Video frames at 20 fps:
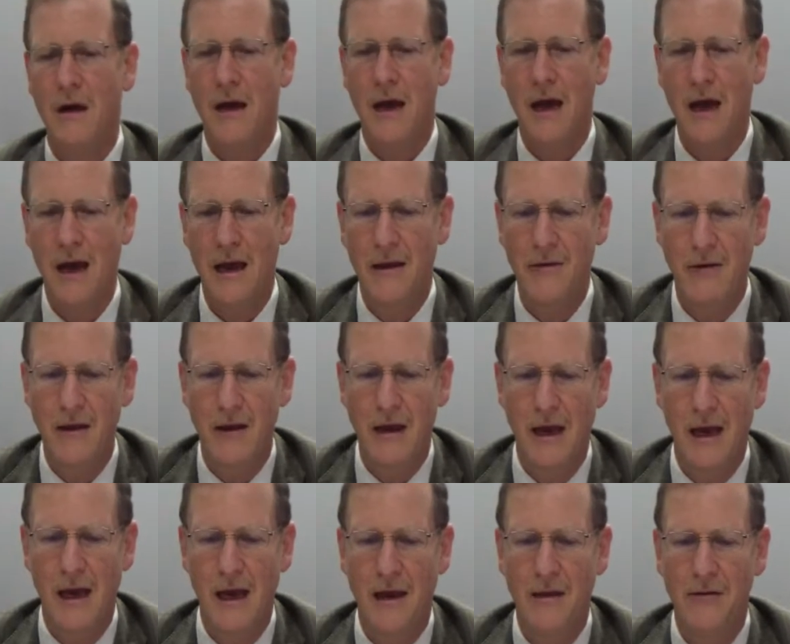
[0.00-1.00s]
and
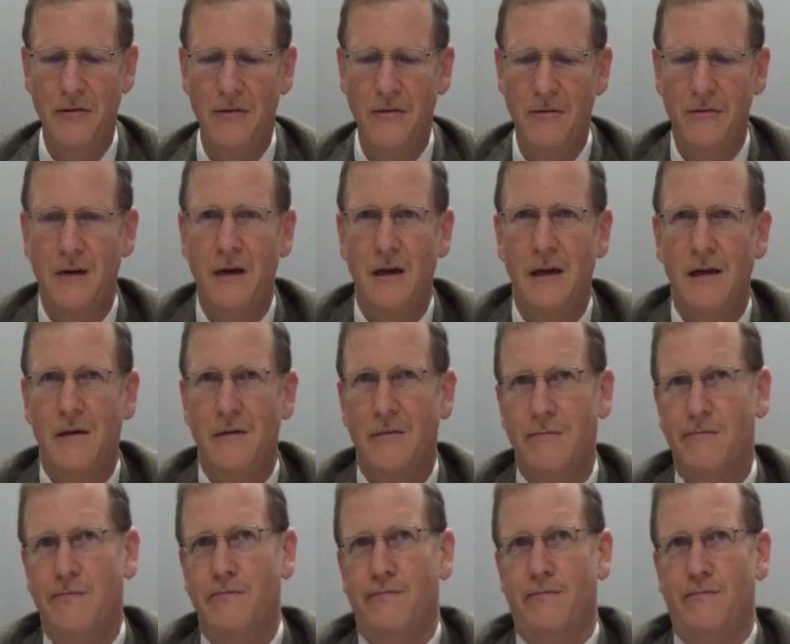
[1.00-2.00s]

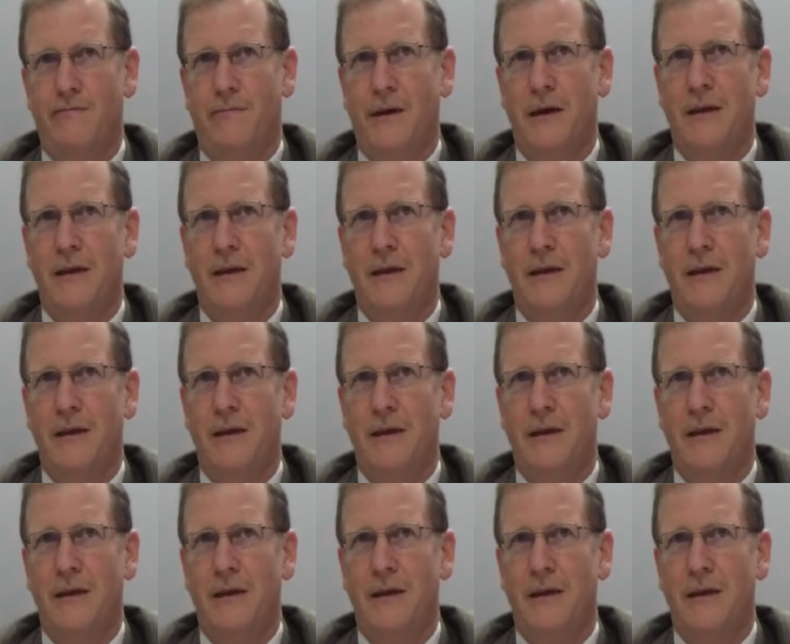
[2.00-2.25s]
and